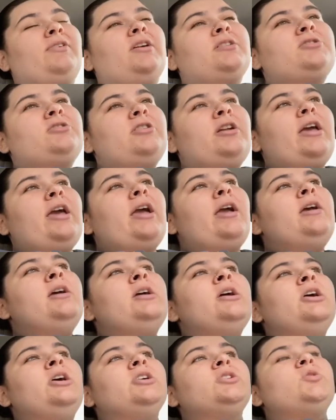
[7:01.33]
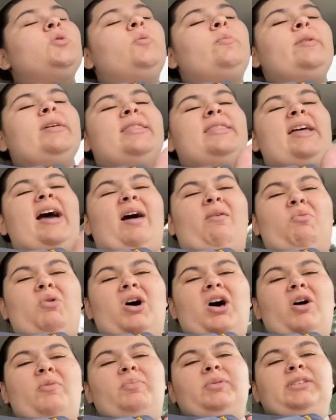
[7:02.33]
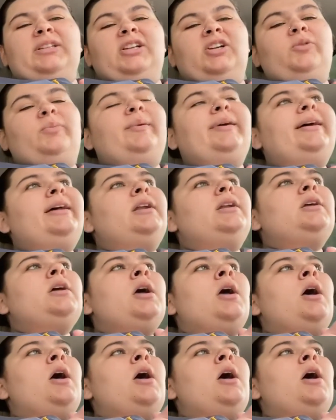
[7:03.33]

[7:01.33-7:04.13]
yesterday, so maybe that will help a little bit.